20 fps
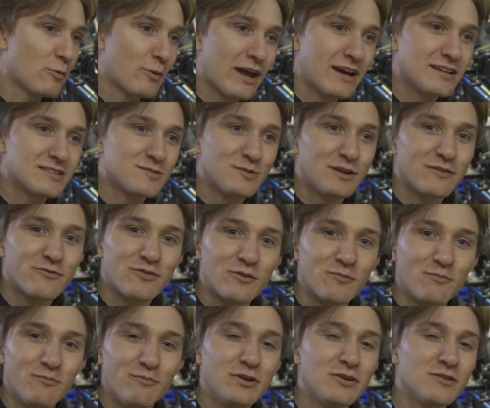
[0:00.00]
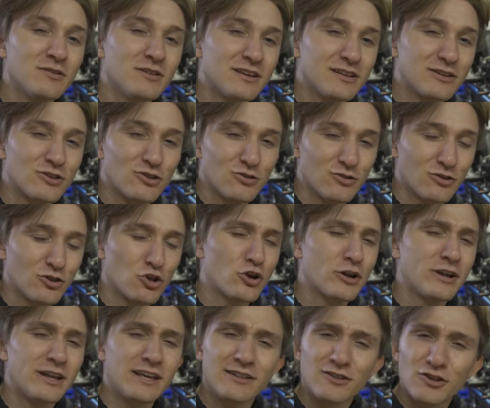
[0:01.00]
we had some different building
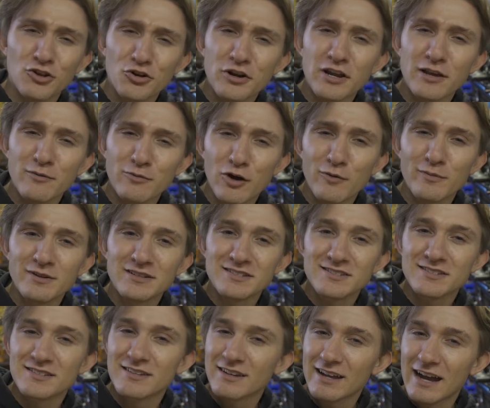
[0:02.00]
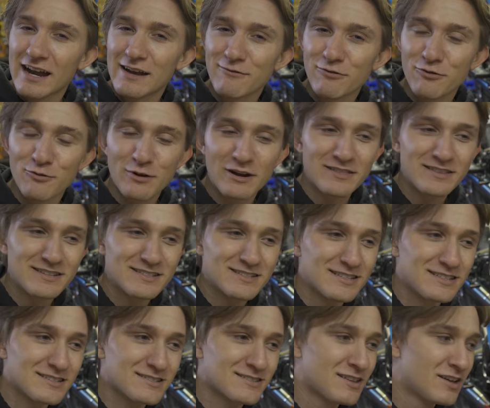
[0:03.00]
and learning moments kind of throughout this
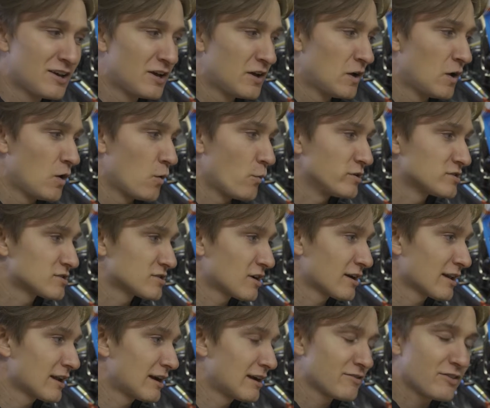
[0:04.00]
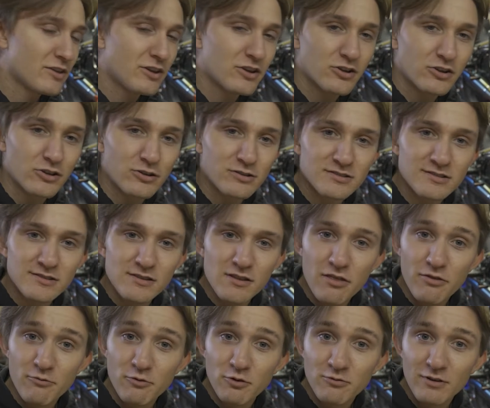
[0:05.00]
season. We started out the year using the
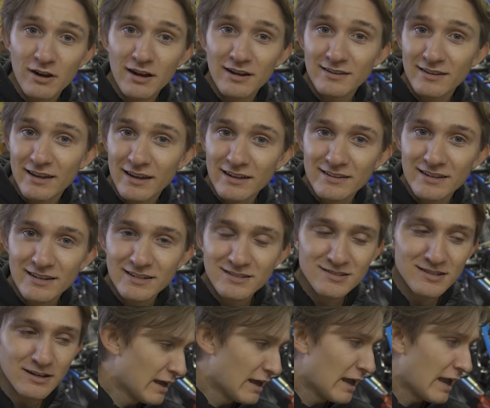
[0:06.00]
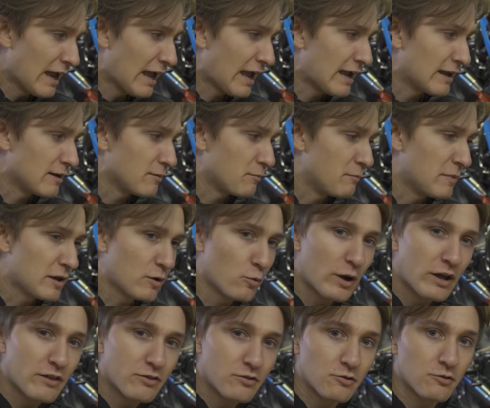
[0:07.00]
through rod K-Tech stuff, and
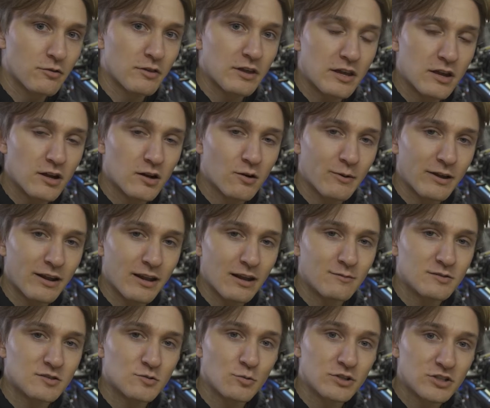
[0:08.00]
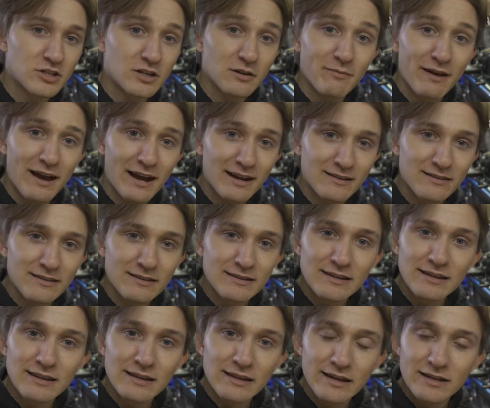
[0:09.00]
midway through the year, we ended up switching back to the
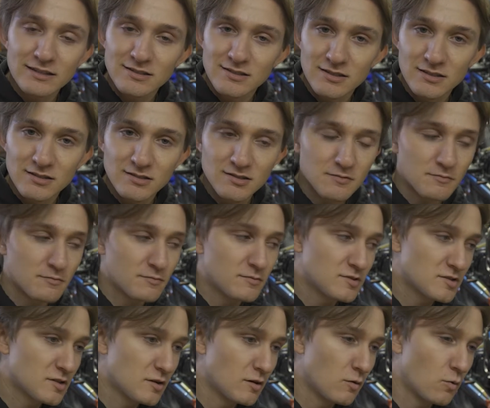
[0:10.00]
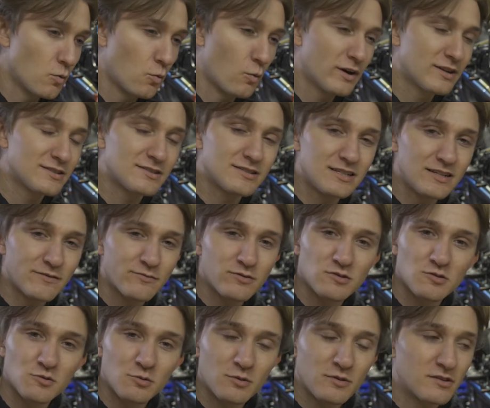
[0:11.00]
DDS system. So what is the
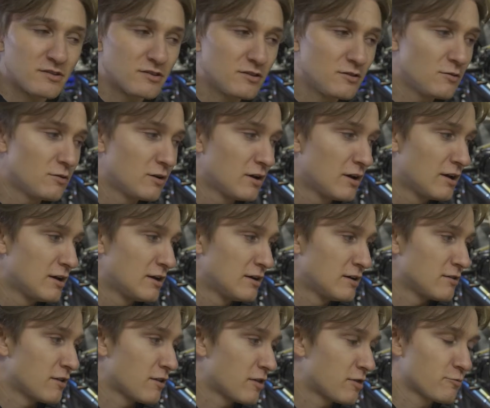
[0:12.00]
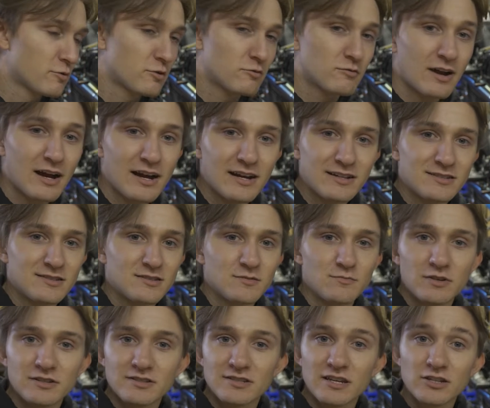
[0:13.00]
difference between the two? The through rod's
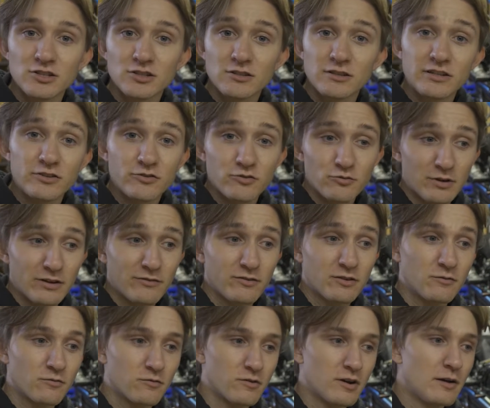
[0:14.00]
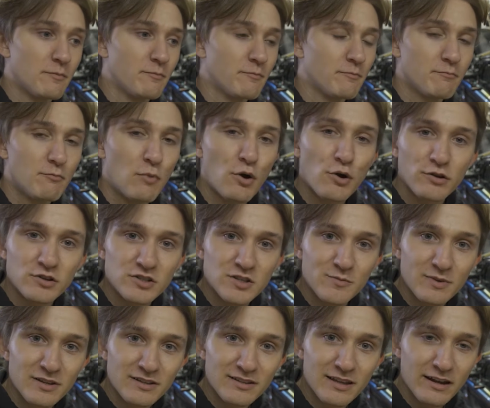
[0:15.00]
essentially driven from
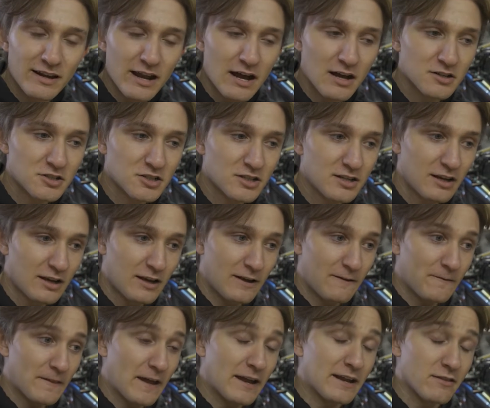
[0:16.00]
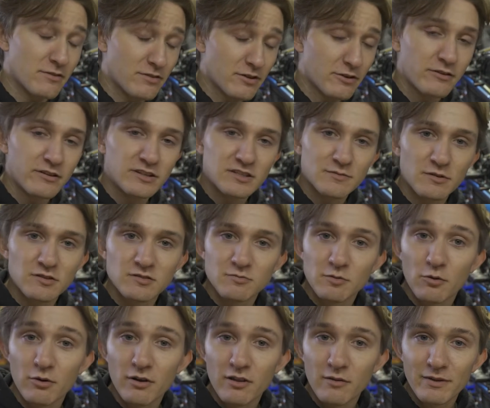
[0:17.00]
MotoGP technology, and in theory, it's supposed to
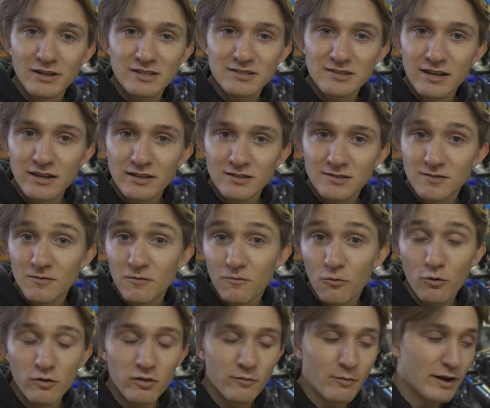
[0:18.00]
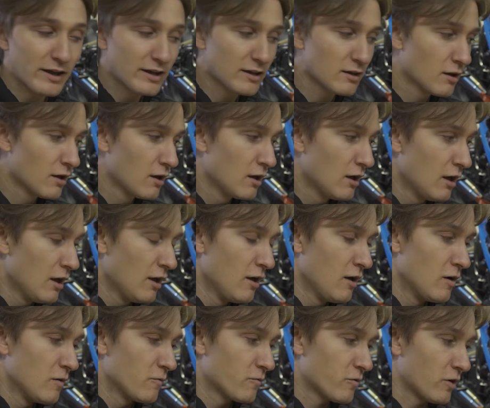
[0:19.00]
be one of the best things for the bike.
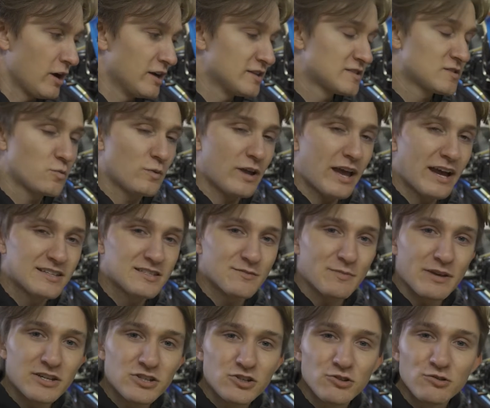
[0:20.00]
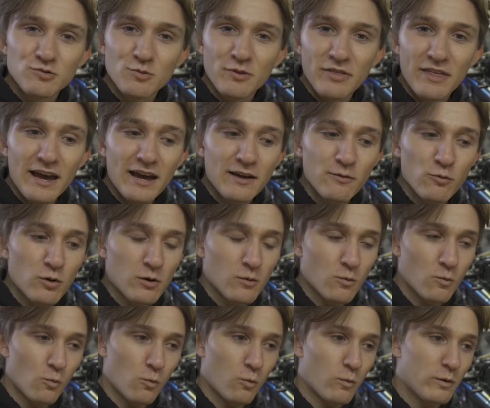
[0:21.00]
For us, we had some issues with that where
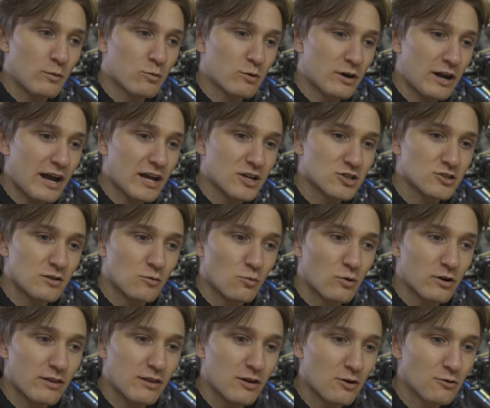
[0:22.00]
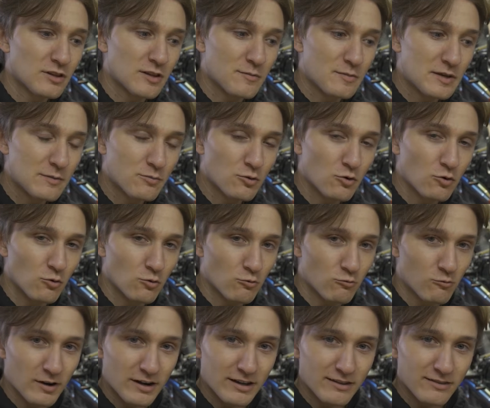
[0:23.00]
we were actually one of the only people
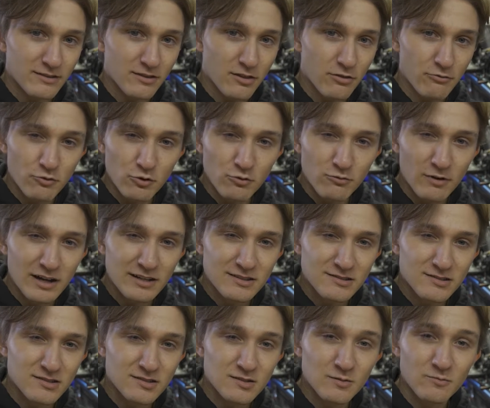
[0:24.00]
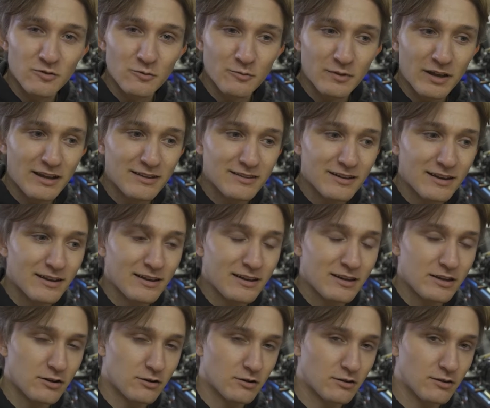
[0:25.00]
running the through rod system from K-Tech
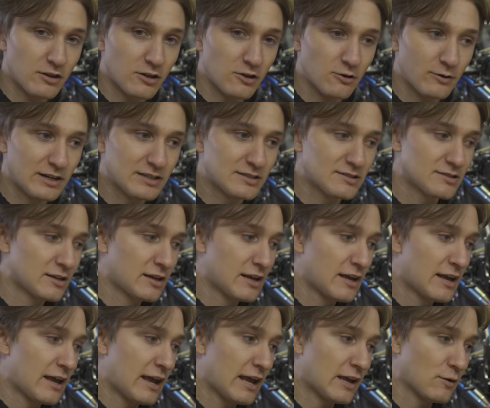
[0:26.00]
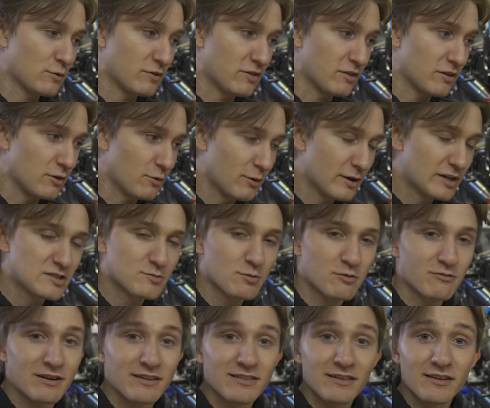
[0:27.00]
here in the US. And with the US, we're
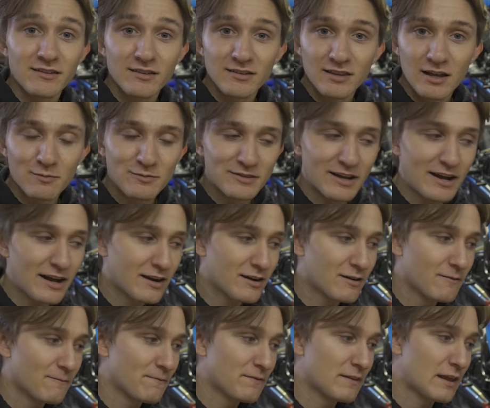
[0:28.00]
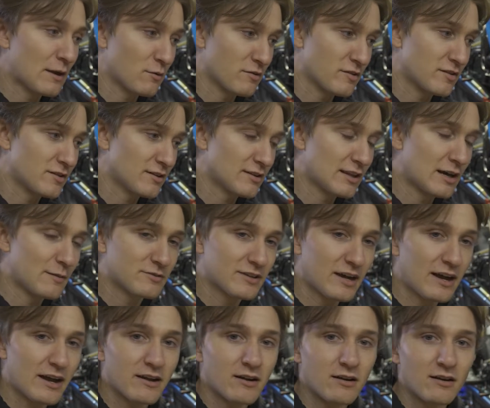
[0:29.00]
running the Dunlop tire. And with the Dunlop
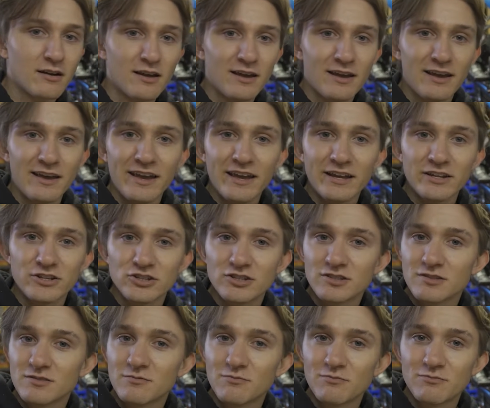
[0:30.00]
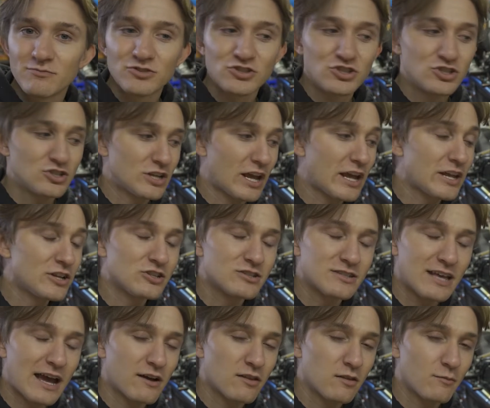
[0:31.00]
tire, it just changes
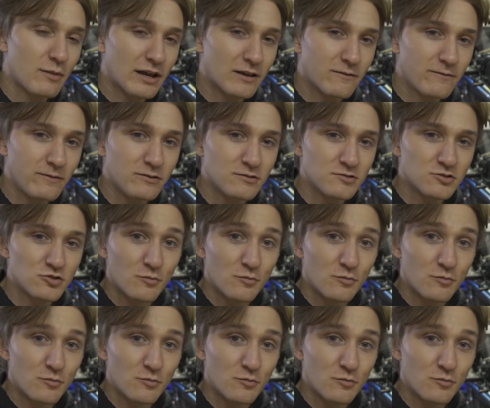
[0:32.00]
how the bike feels